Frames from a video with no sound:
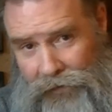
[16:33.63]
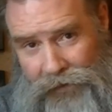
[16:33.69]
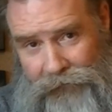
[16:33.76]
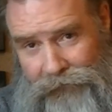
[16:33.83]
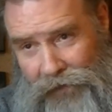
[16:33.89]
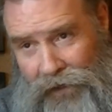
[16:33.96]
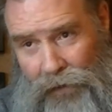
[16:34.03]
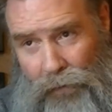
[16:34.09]

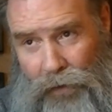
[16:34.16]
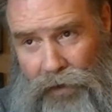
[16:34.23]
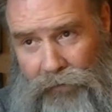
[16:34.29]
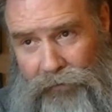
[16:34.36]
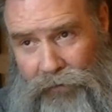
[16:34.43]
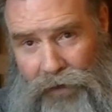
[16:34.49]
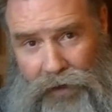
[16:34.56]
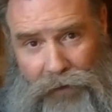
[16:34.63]
anywhere
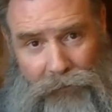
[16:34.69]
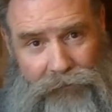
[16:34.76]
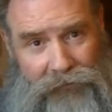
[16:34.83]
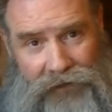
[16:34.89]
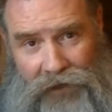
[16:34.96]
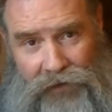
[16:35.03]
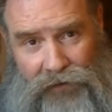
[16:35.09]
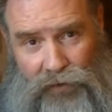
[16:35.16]
from
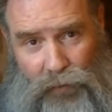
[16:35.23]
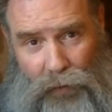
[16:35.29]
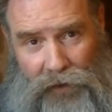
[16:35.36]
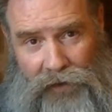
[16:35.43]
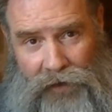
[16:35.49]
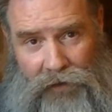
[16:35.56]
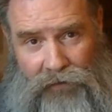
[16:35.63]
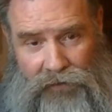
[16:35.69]
$10 to
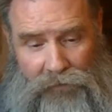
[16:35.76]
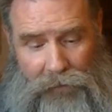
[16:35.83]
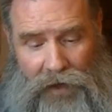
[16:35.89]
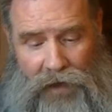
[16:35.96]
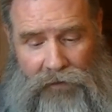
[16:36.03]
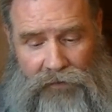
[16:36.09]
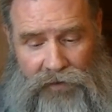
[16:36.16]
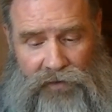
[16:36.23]
$20 a bottle
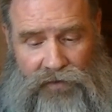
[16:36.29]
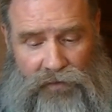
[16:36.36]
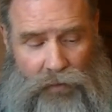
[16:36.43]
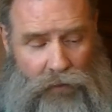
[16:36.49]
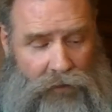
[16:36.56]
in the store.